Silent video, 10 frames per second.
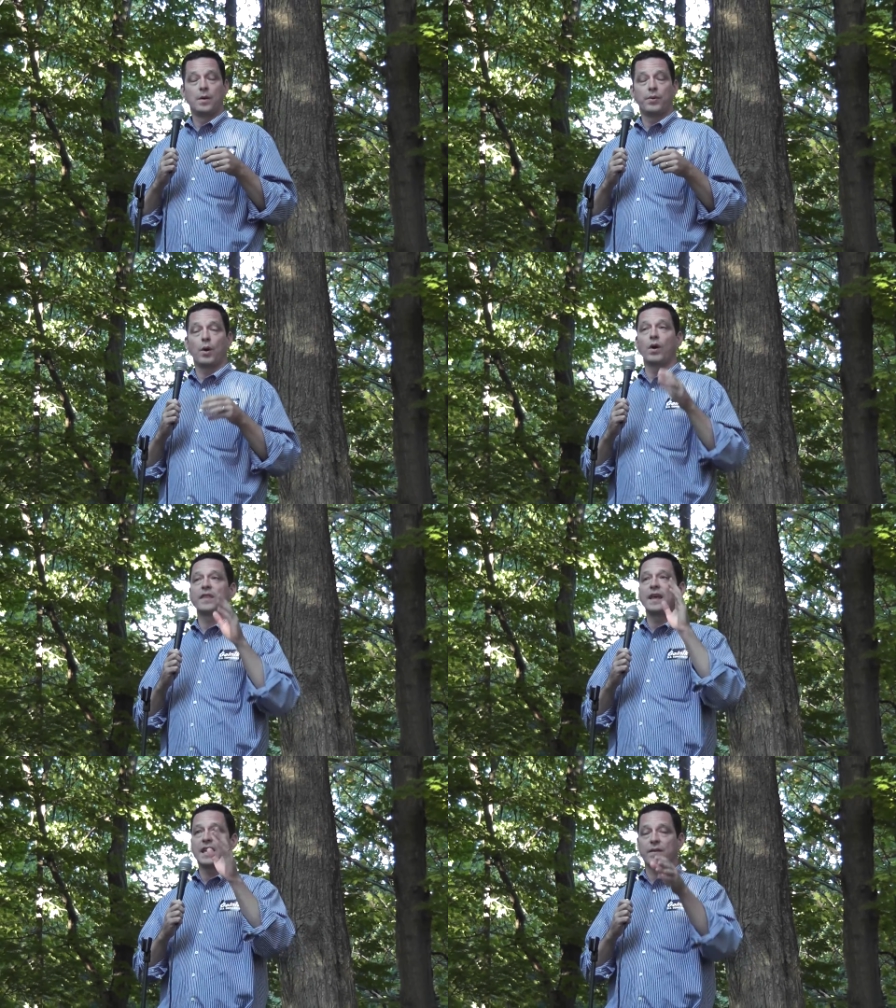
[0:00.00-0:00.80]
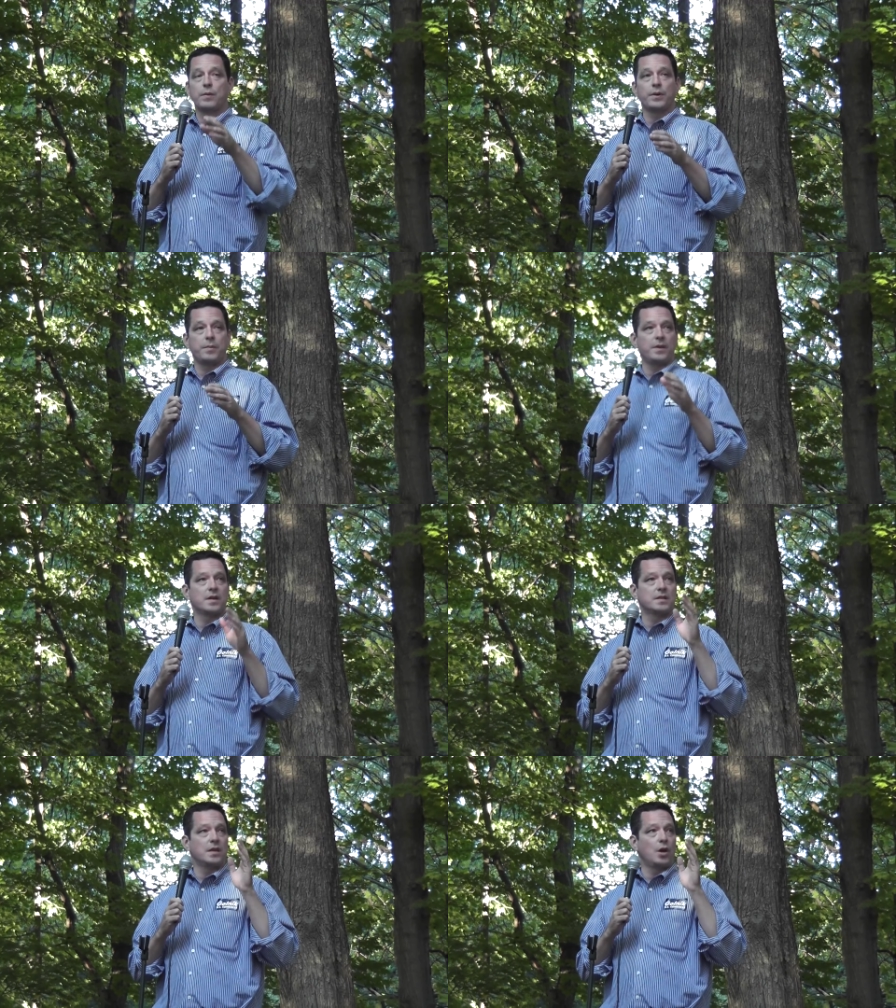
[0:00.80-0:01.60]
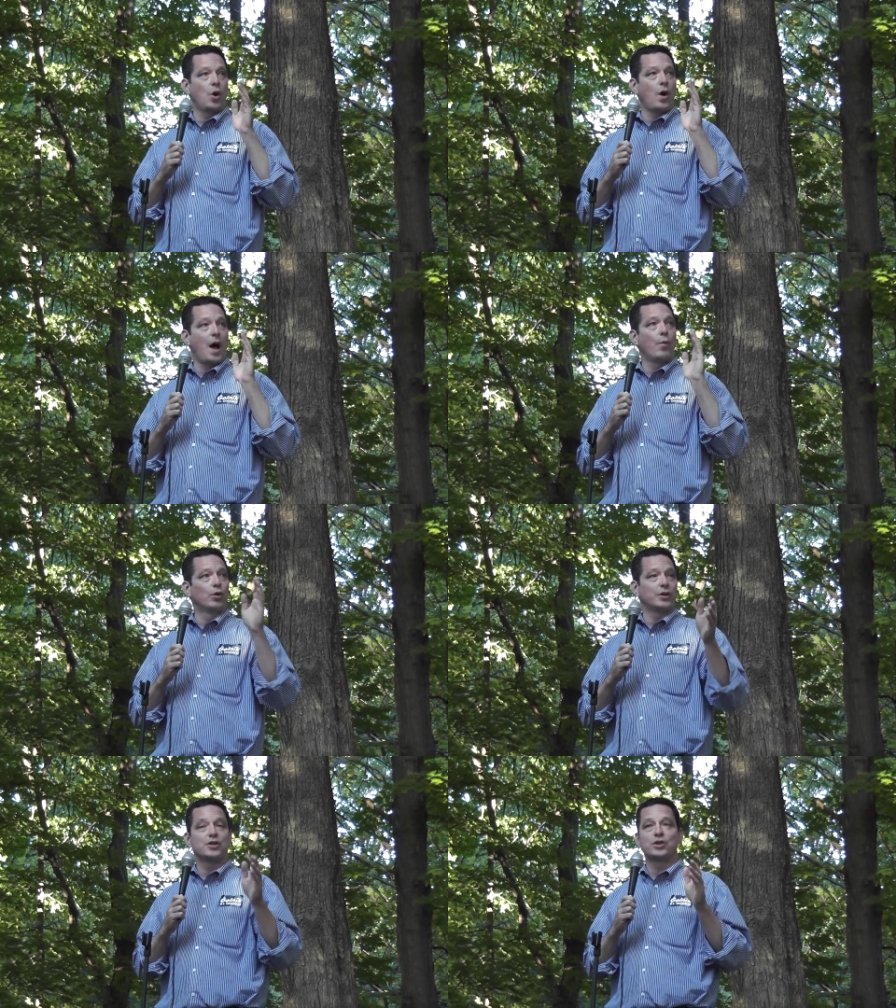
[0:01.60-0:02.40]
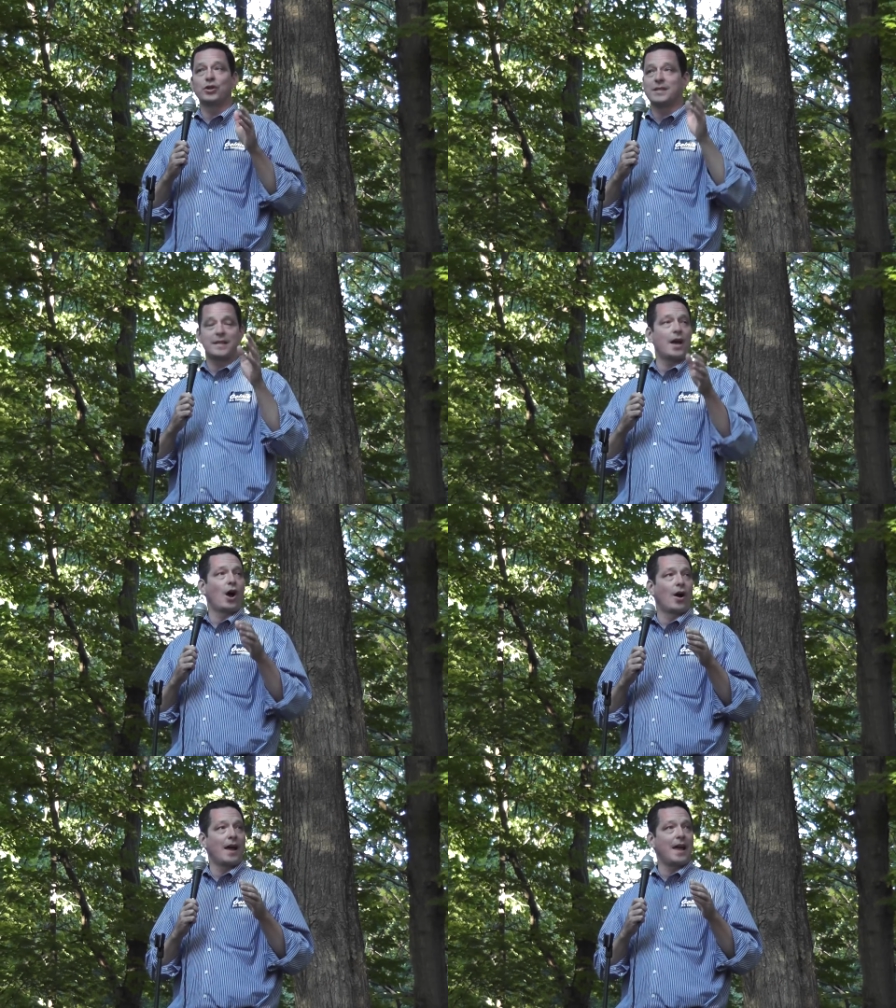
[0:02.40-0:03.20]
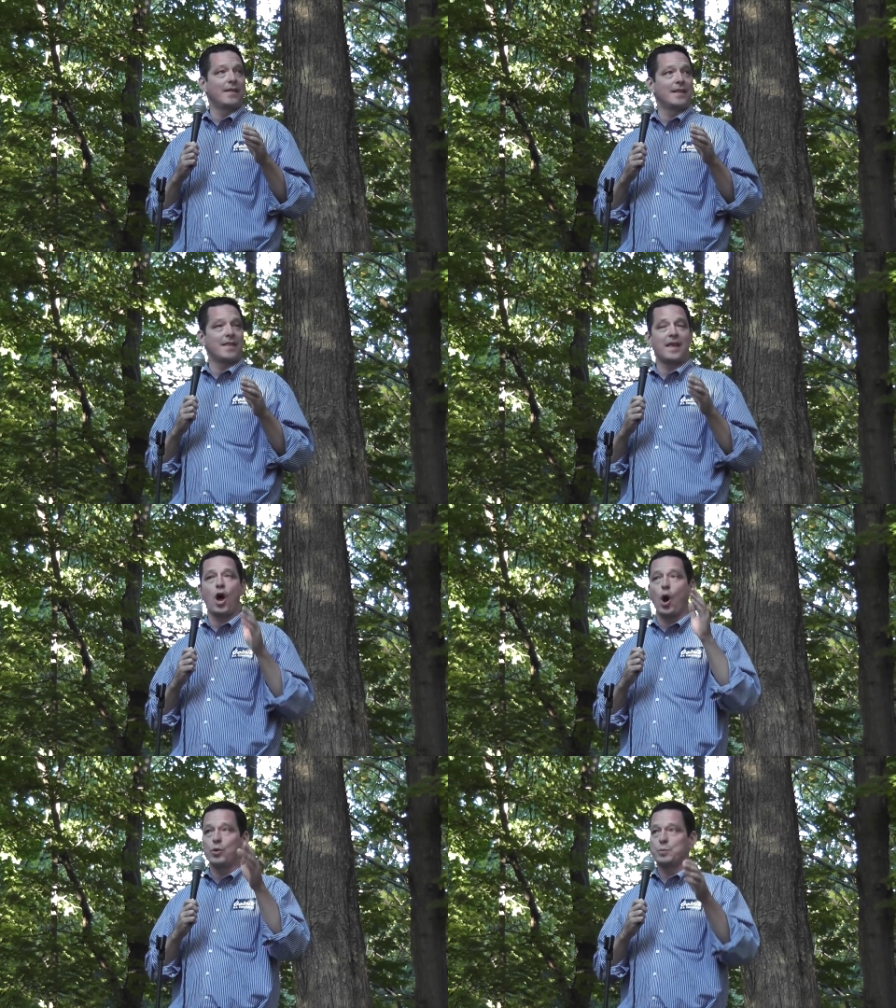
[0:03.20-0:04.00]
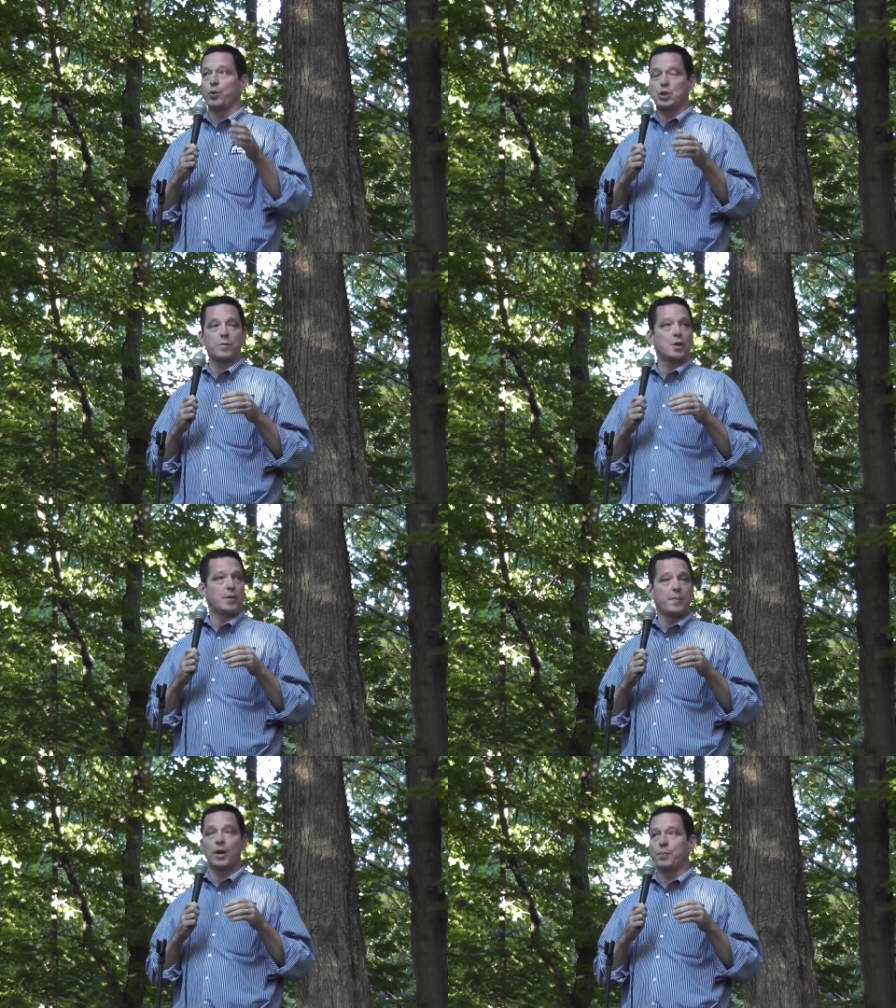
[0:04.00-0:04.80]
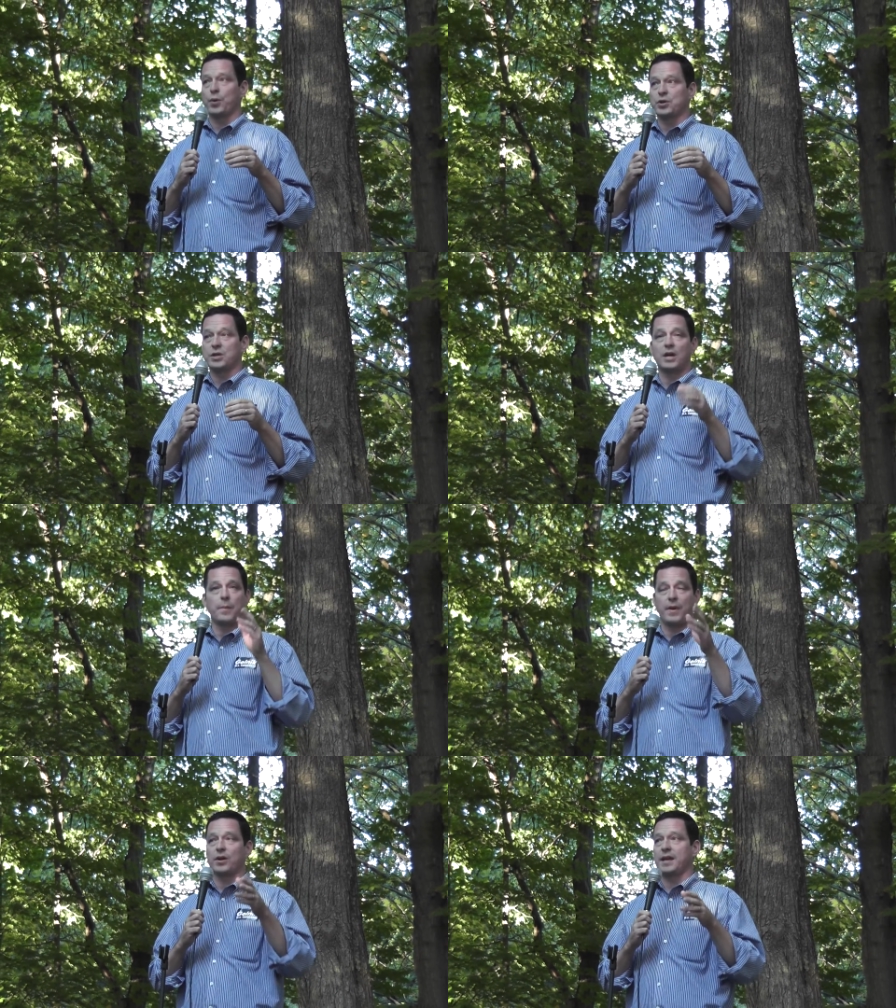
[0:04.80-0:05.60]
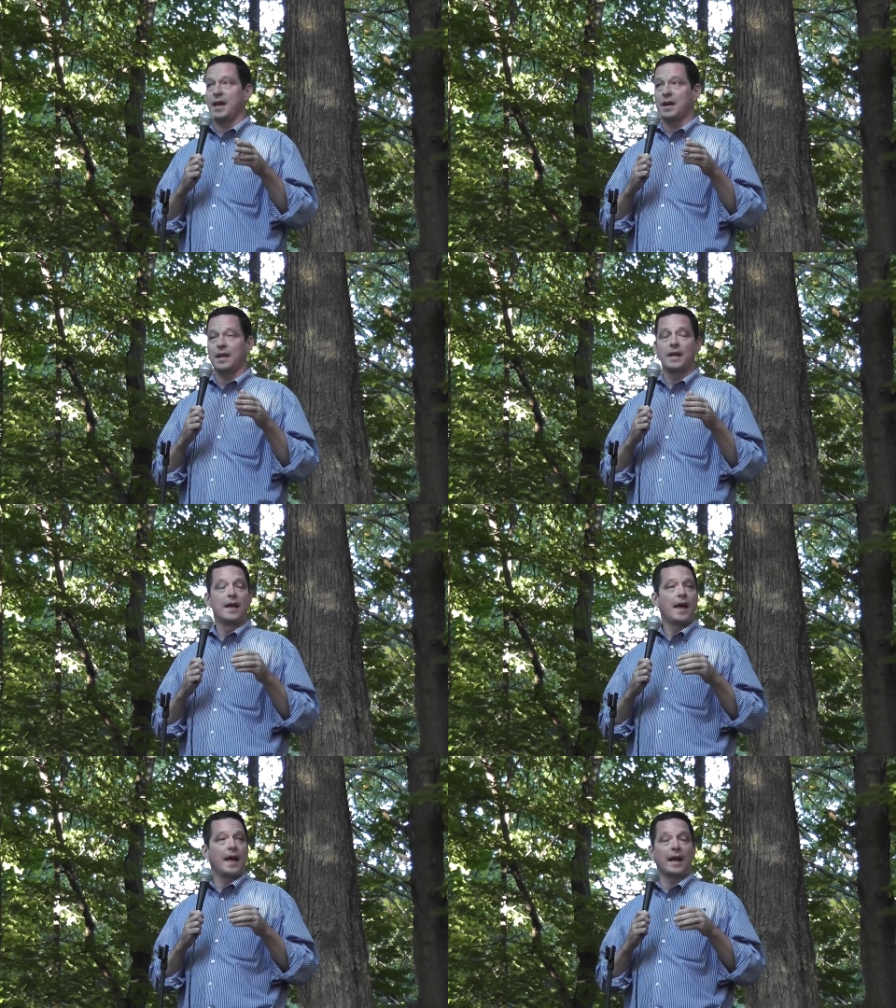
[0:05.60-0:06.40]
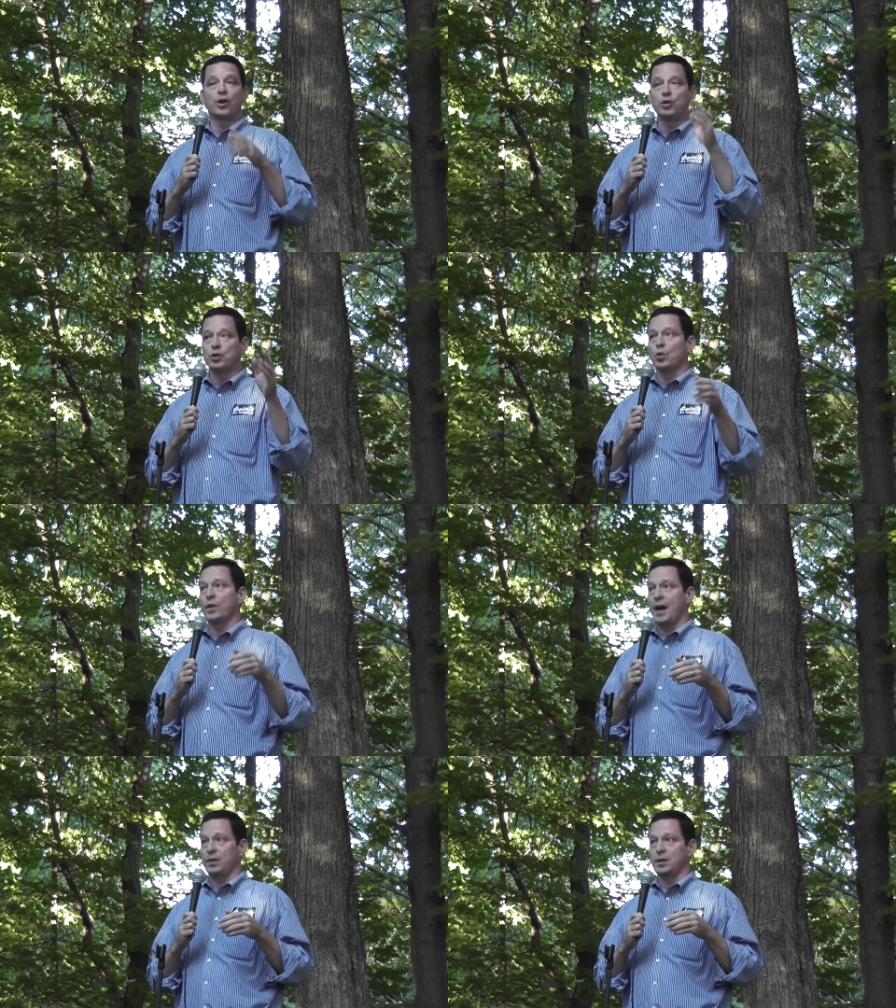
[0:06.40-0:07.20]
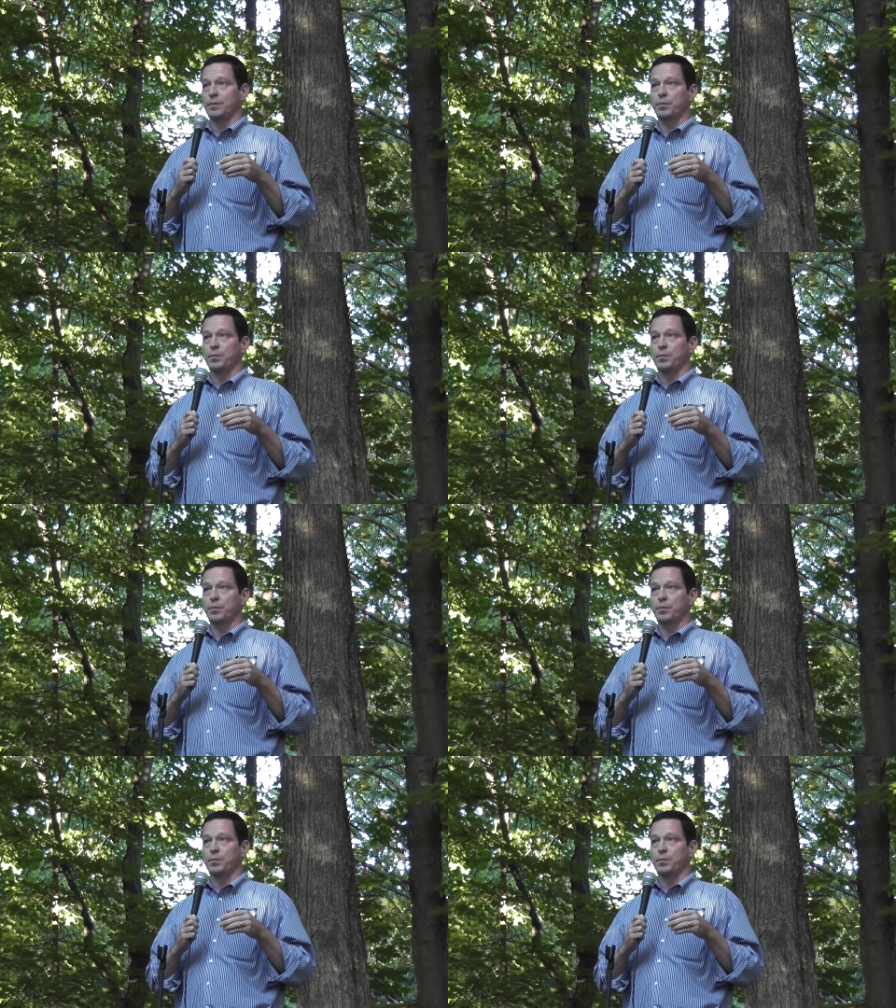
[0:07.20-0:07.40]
But I want to thank everybody because, you know, I'm only as good as they are, and they always push me to be a better person and a better candidate, and I couldn't do it without them.